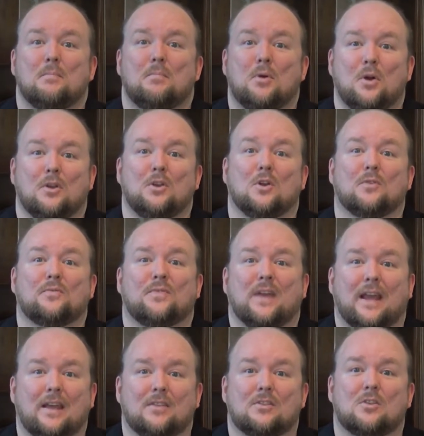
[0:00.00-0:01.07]
Put your
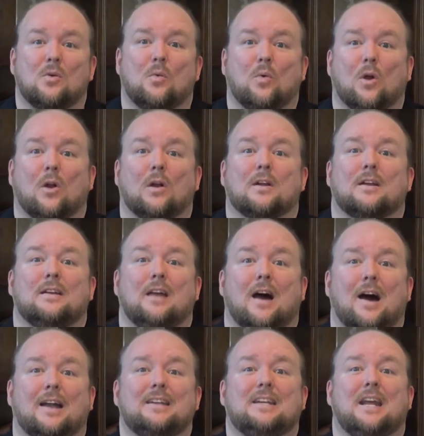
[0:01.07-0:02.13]
faith to work.
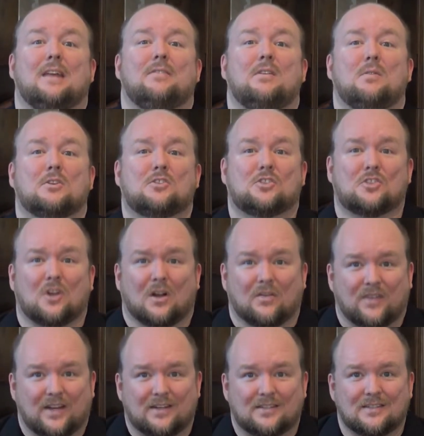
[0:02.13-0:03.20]
God gave you a
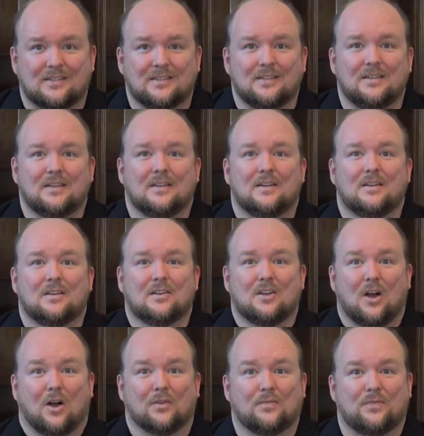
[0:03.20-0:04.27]
servant
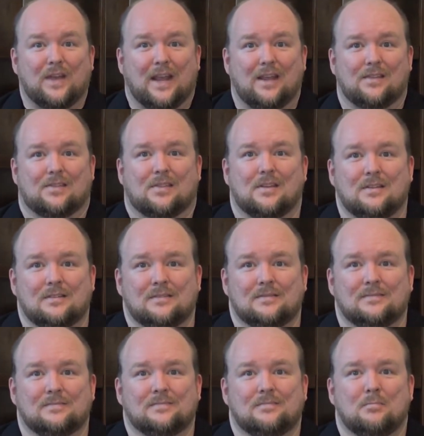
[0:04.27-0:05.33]
called faith.
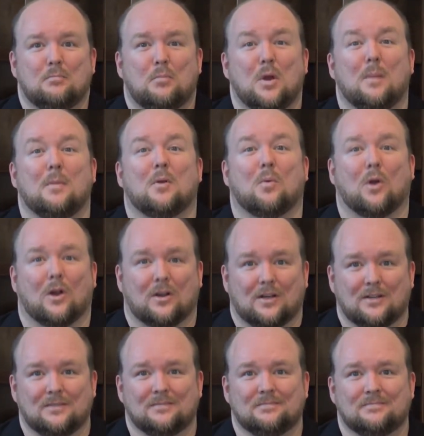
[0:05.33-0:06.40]
Put him to work.
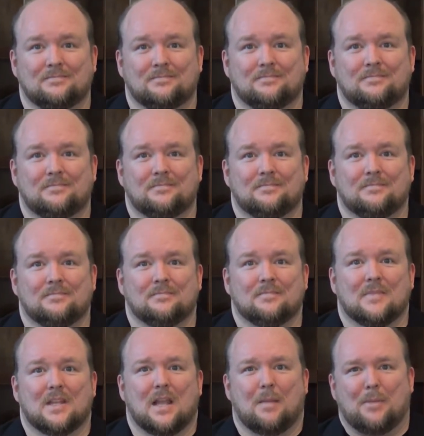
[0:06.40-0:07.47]

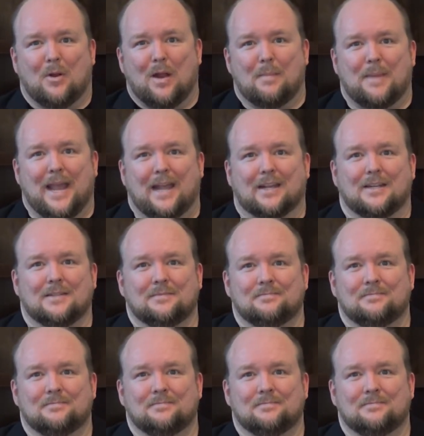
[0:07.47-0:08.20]
I'll be right back.